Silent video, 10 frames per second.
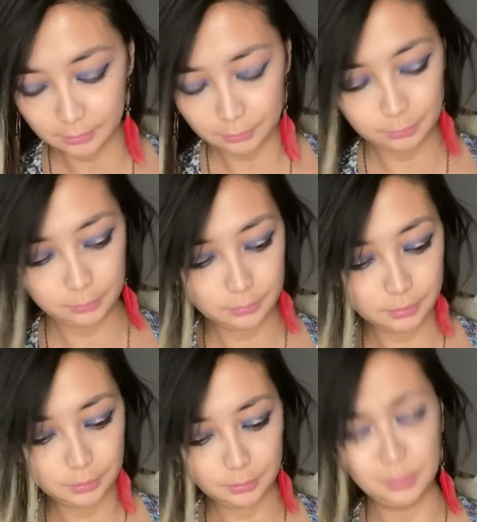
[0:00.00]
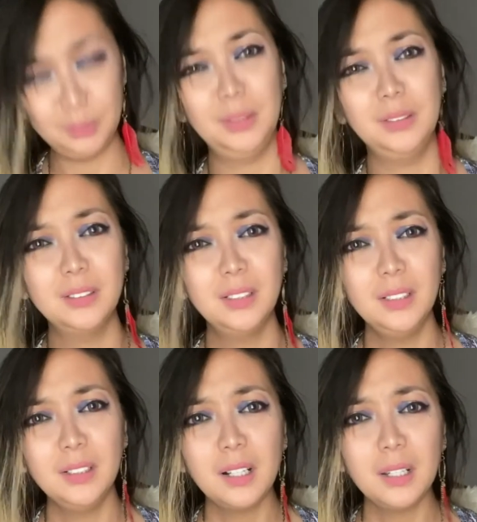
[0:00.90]
also.
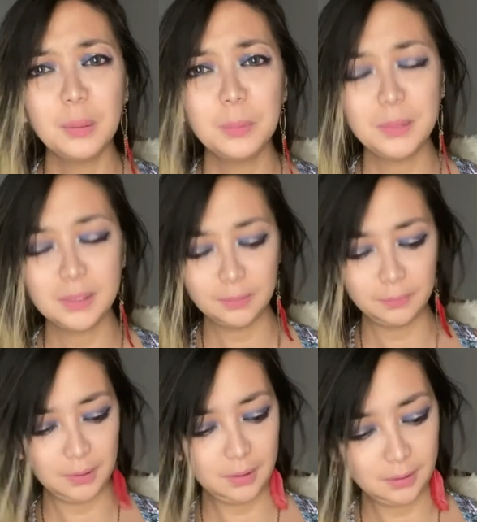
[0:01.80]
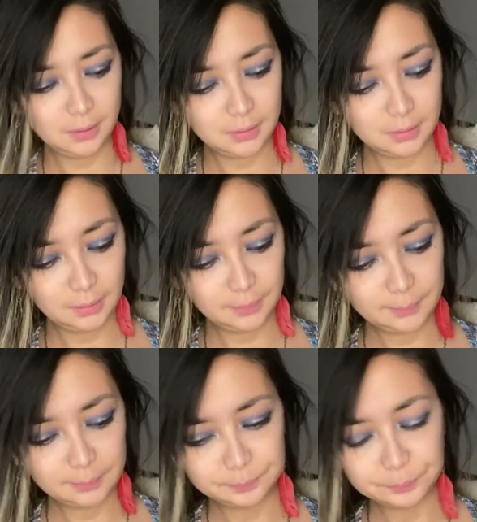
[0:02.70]
I hope this fits.
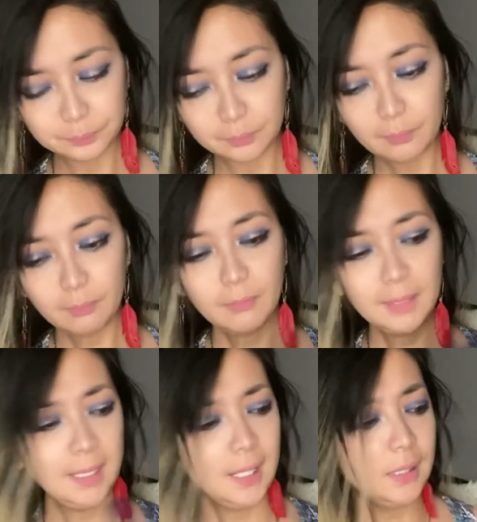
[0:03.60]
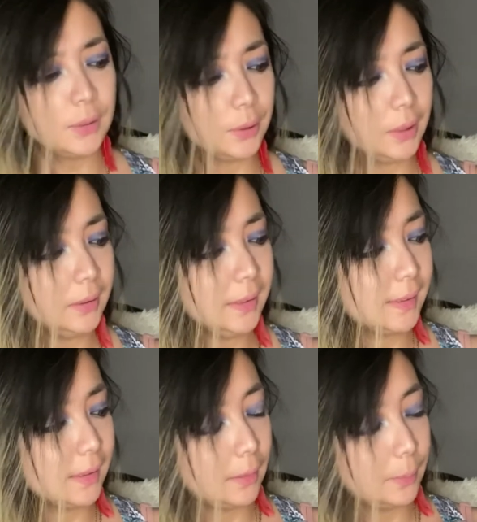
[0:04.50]
So I got this
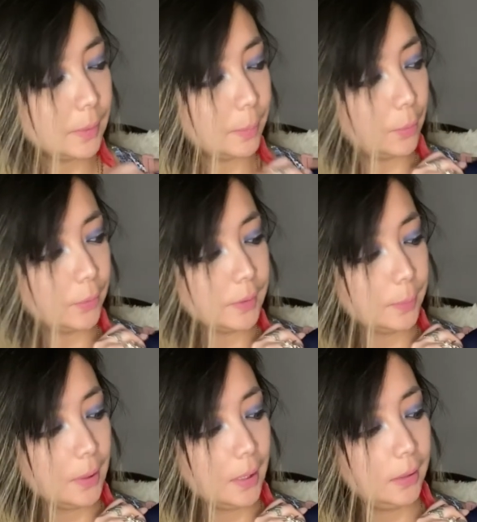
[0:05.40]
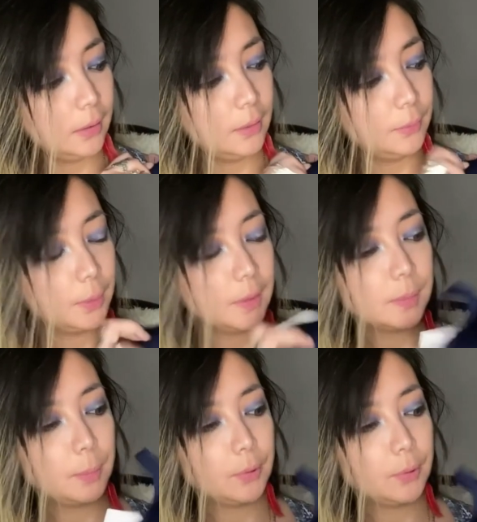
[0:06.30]
sports bra. I love wearing
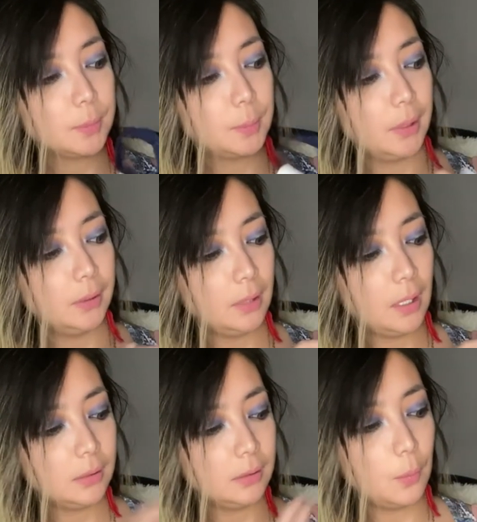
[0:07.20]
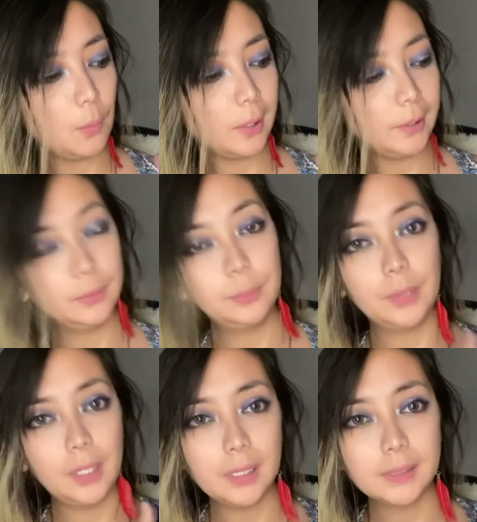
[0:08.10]
sports bra, not the wired
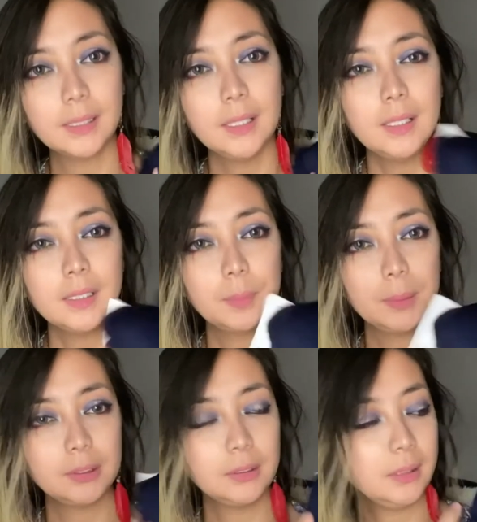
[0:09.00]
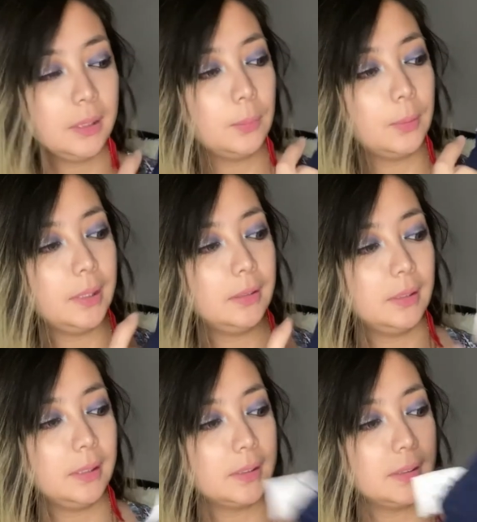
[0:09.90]
bras. Especially when
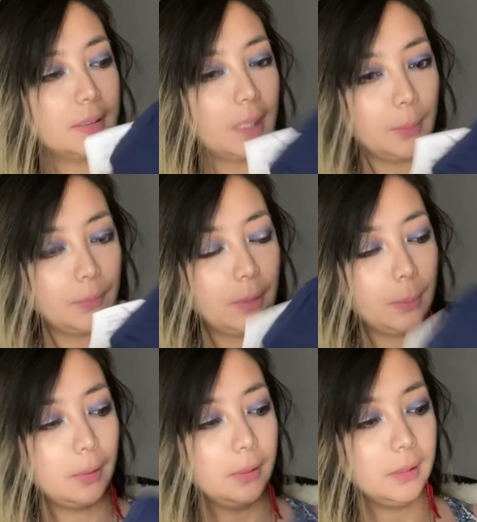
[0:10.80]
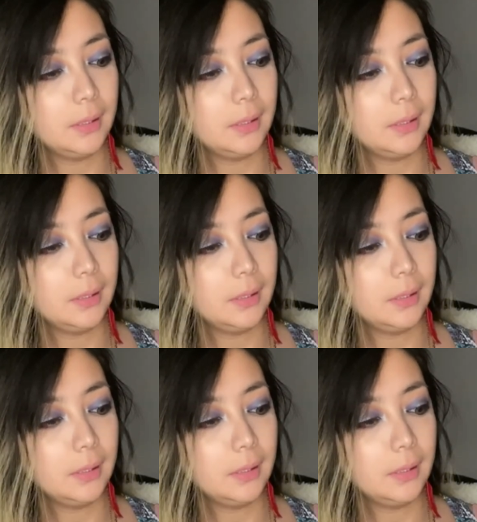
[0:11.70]
it's the time of the month.